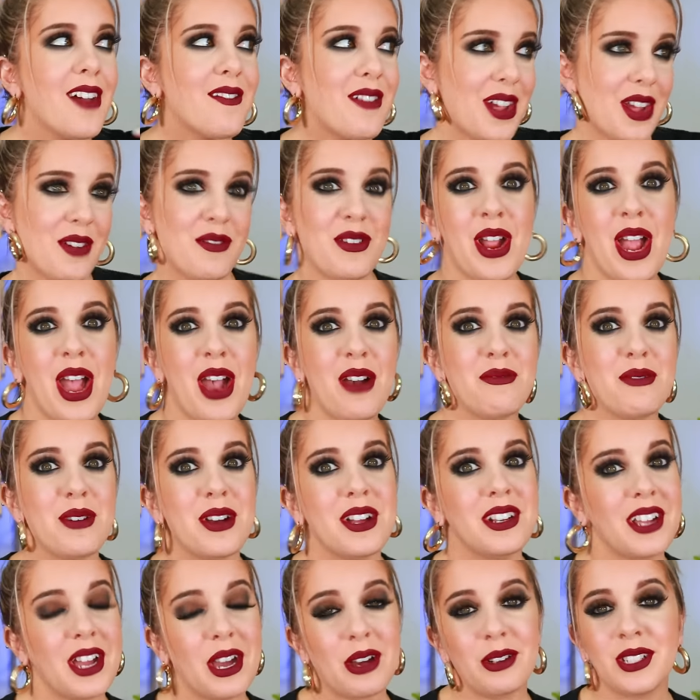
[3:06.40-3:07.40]
if I ever have
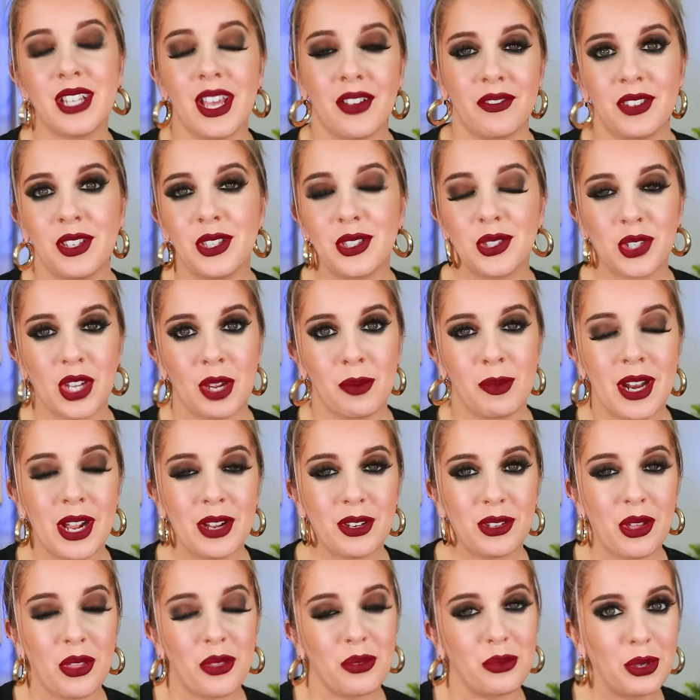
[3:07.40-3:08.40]
one, I'll definitely scream it
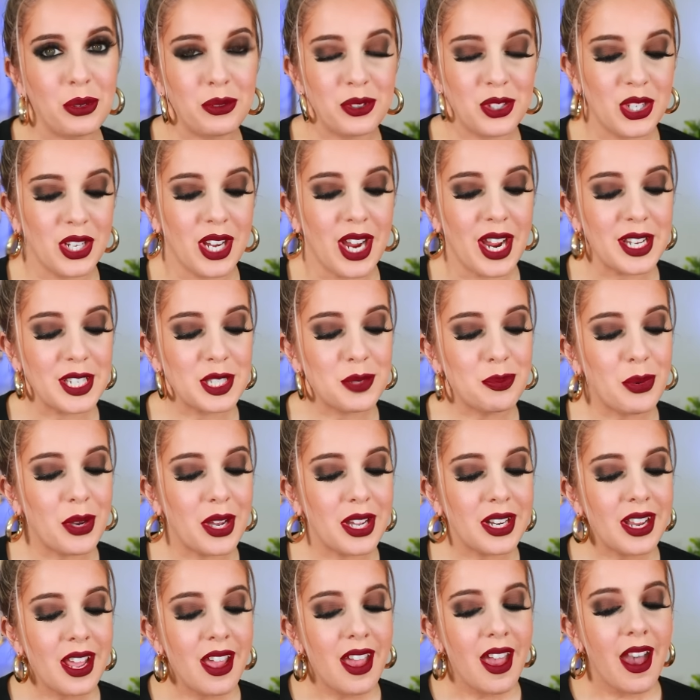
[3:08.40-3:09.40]
out on the roof to you guys.
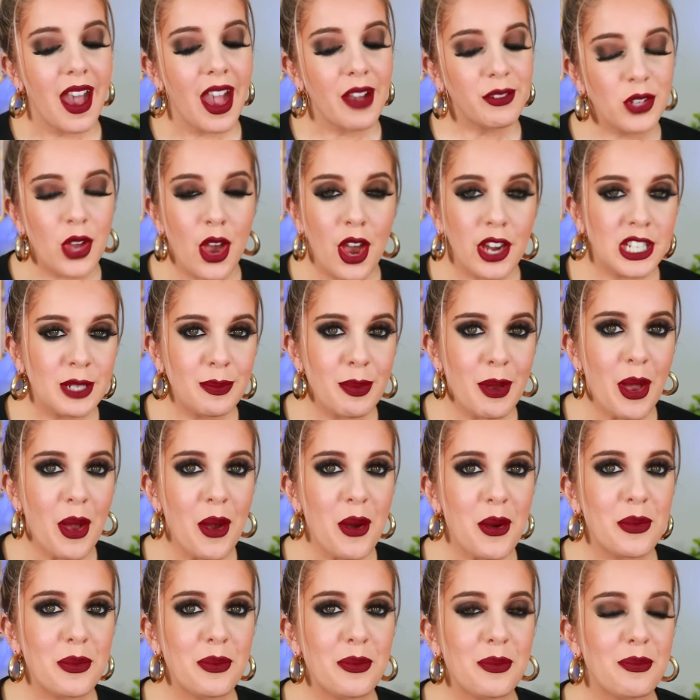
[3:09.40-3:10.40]
But I've talked
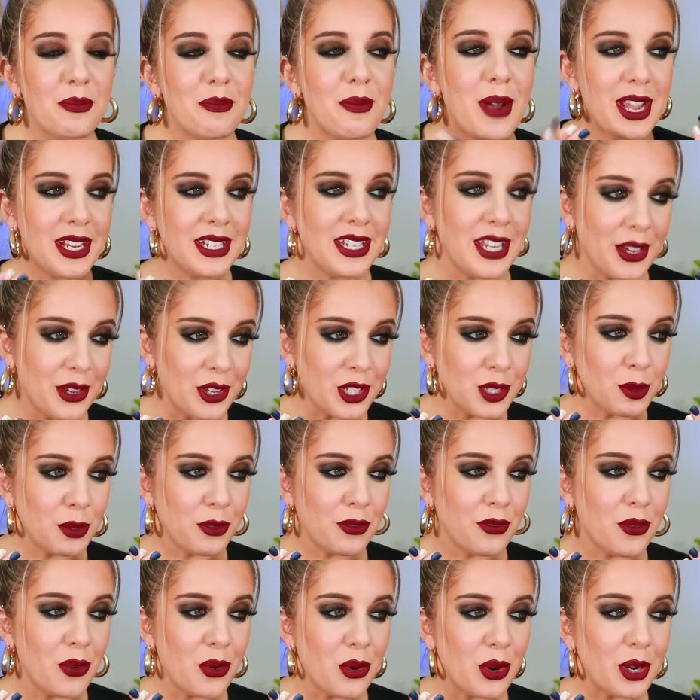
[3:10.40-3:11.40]
about my nails
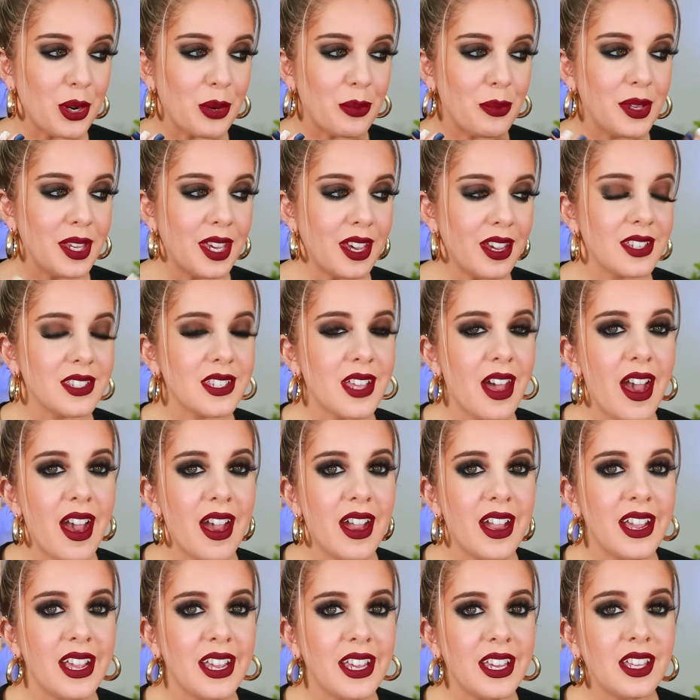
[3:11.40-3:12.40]
before because
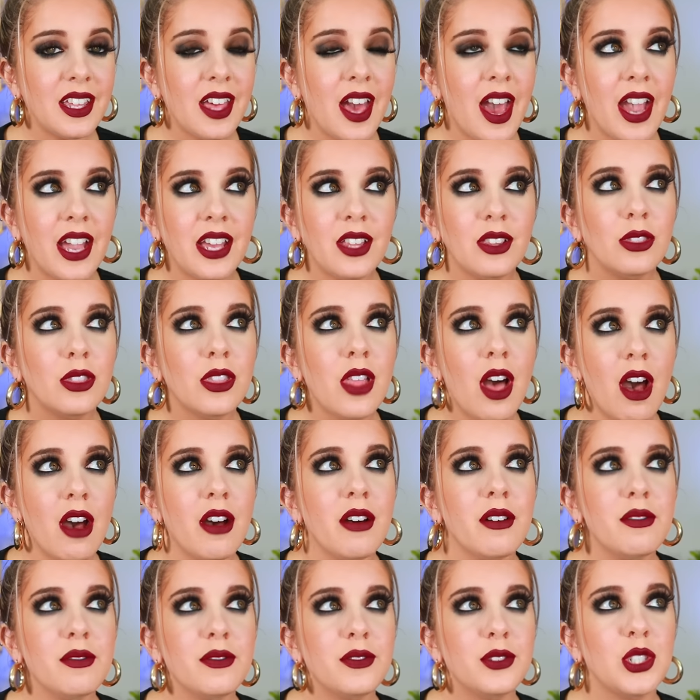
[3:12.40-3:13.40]
I, I
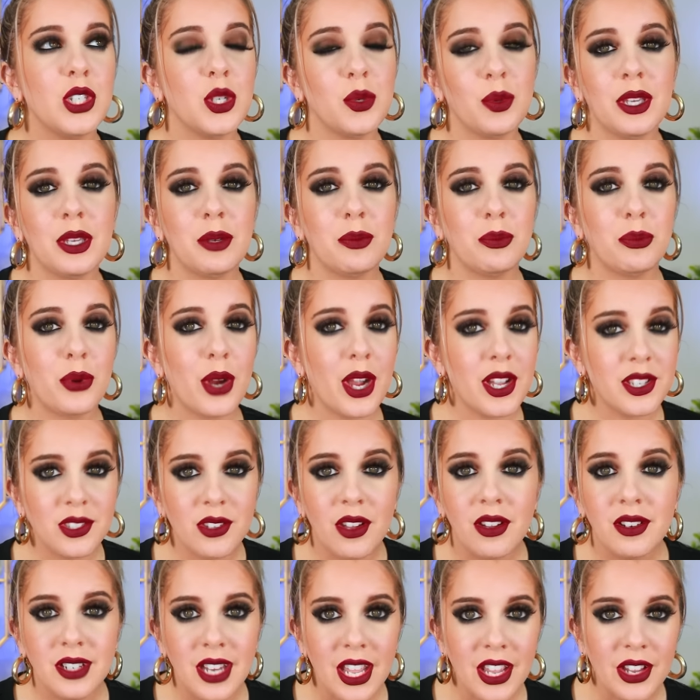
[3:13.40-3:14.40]
love doing press
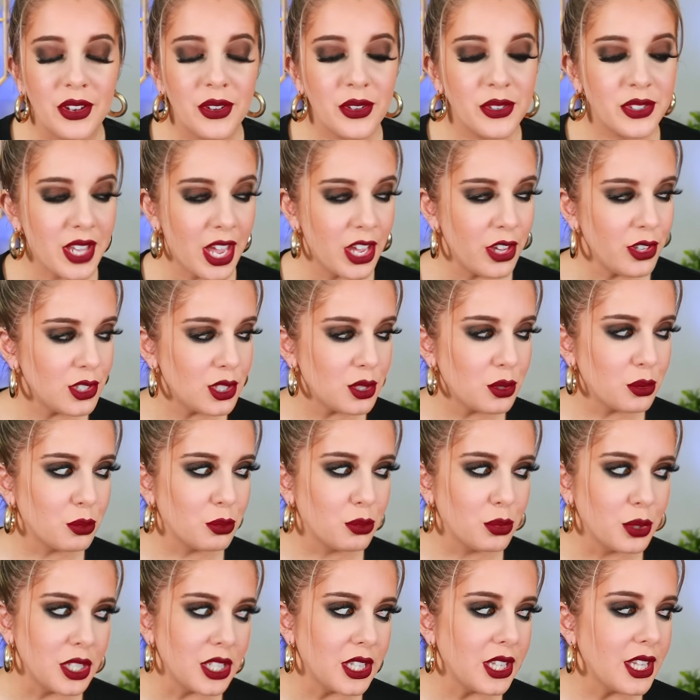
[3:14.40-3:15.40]
on nails. I used to
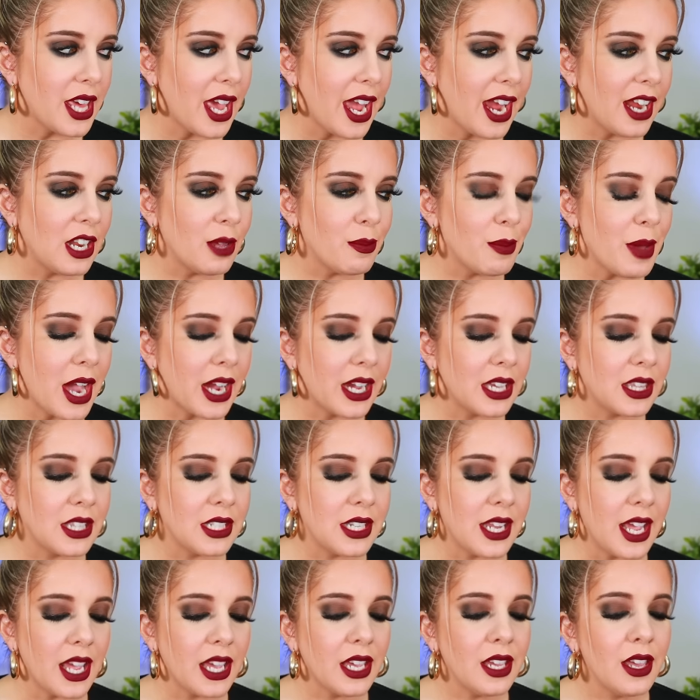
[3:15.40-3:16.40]
really hate it back in the
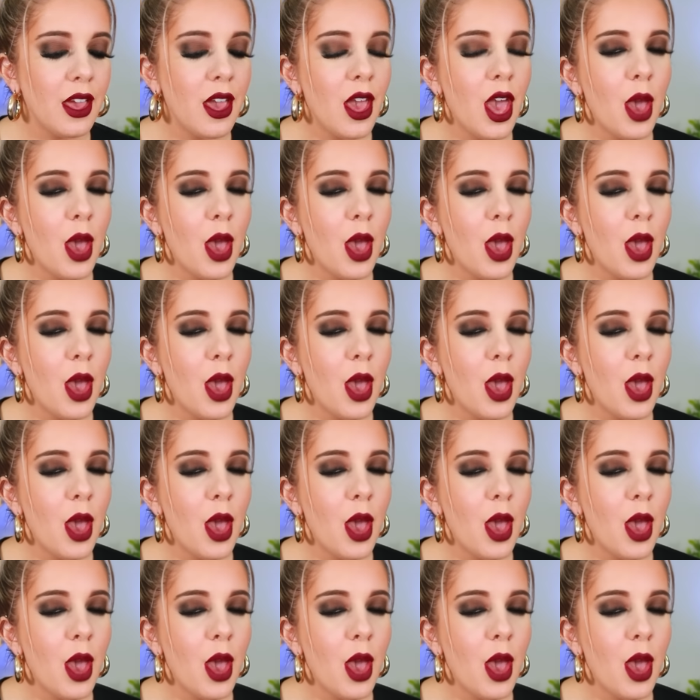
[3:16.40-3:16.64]
day,